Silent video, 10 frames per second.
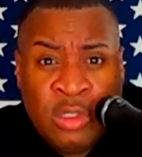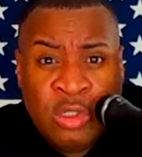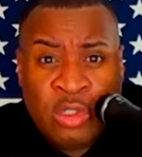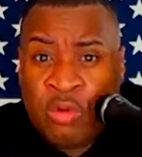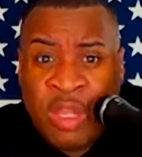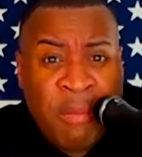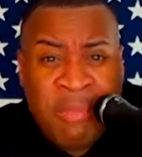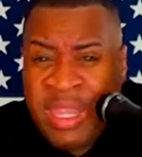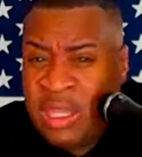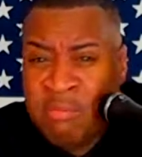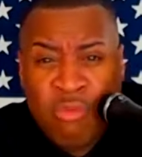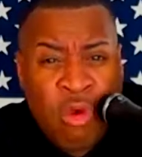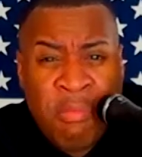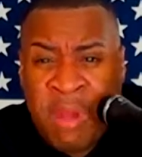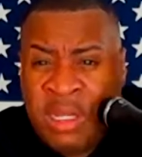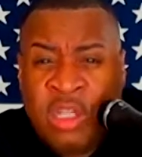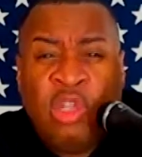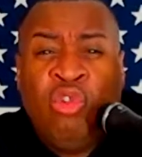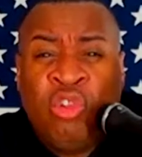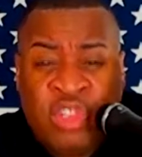So, they're making more money than
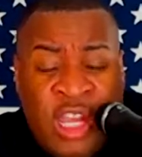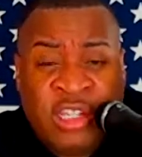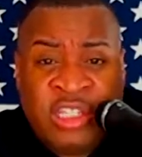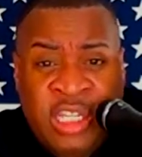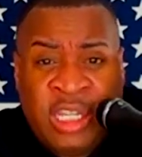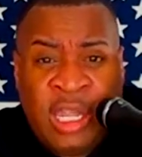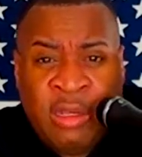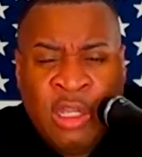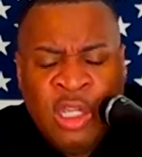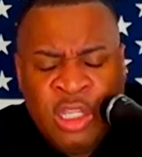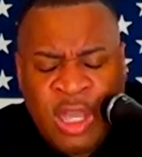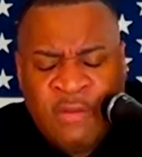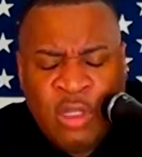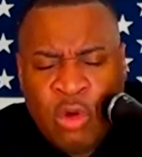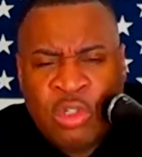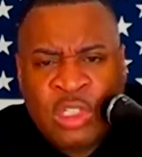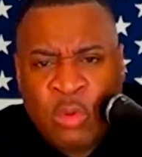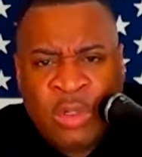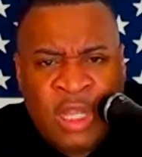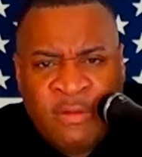you can shake a stick at. You ever notice that
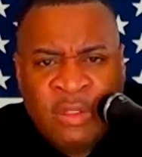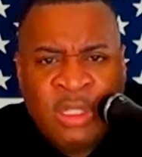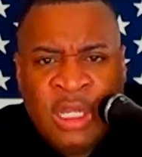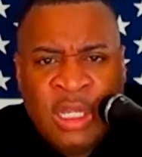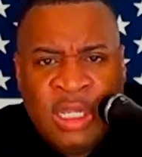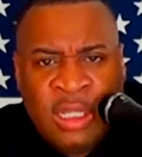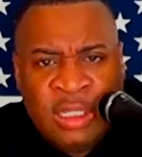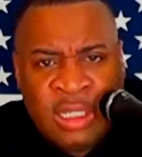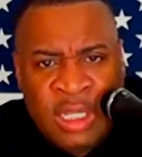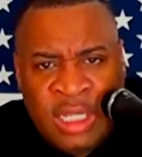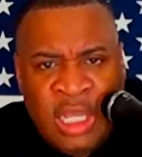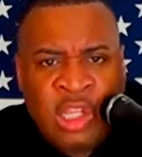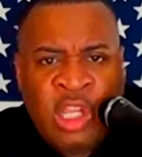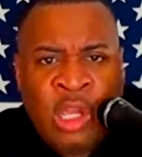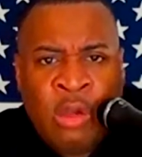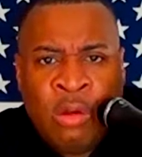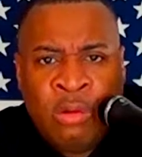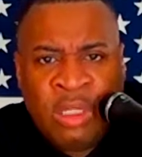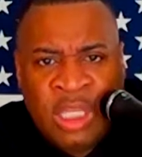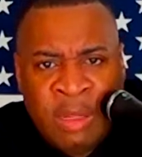whenever NHL,
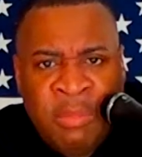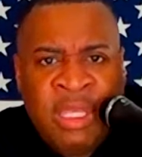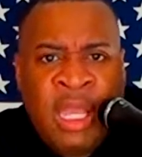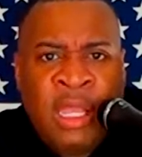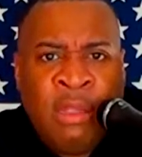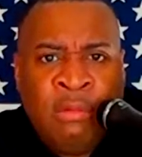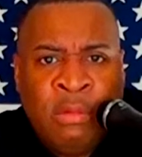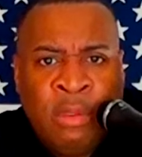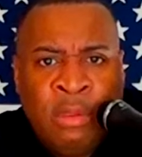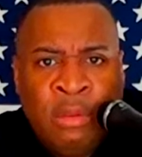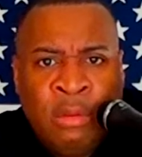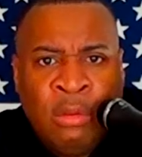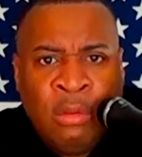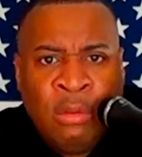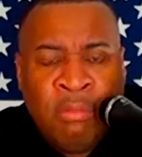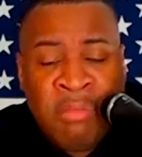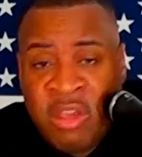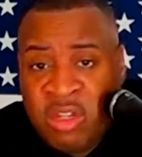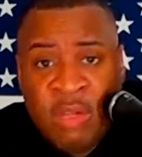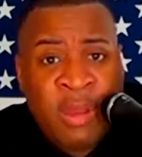NBA,
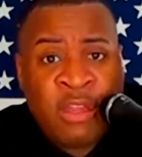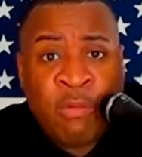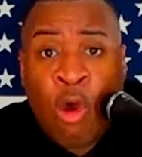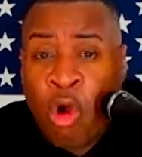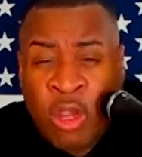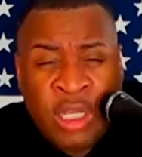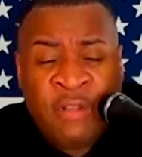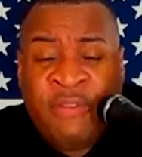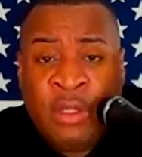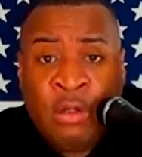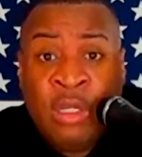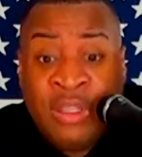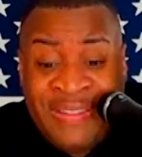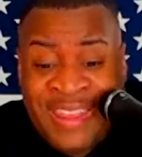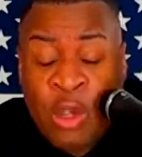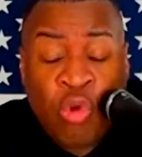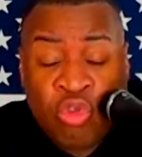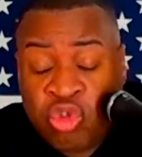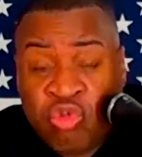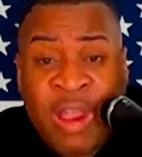Major League Baseball, or NFL, that they go on
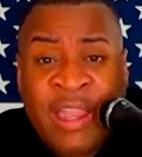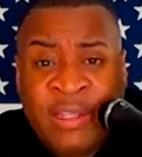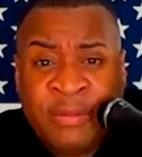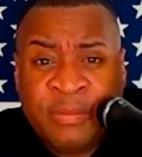strike?